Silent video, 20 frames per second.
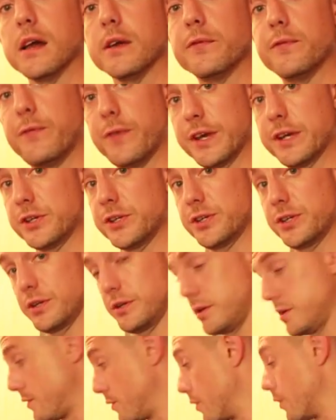fish
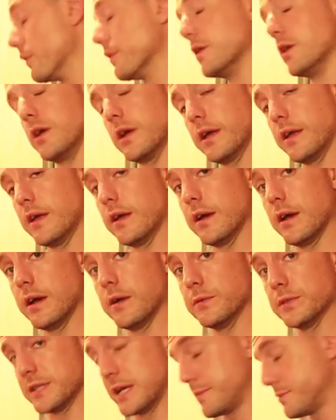
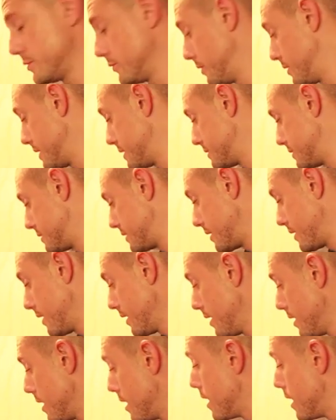was absolutely necessary.